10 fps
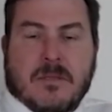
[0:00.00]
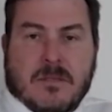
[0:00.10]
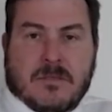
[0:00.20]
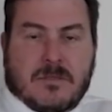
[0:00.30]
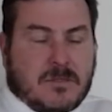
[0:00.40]

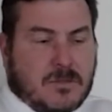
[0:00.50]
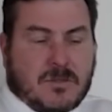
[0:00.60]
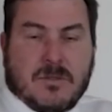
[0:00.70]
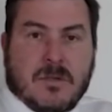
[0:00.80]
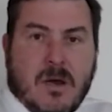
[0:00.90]
This
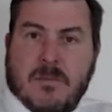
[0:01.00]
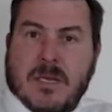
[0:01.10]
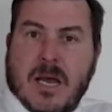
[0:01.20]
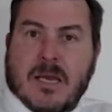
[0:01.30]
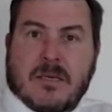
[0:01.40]

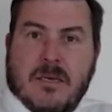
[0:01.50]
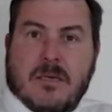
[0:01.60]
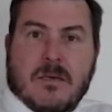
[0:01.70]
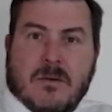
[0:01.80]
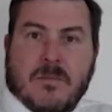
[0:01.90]
tsunami-like
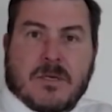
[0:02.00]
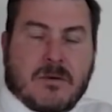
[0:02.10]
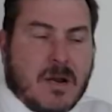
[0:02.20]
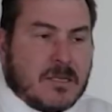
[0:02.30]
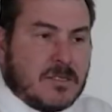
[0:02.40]
economic
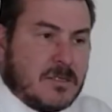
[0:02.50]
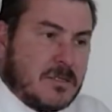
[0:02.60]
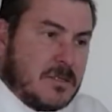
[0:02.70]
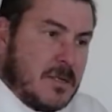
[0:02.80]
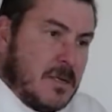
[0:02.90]
crisis,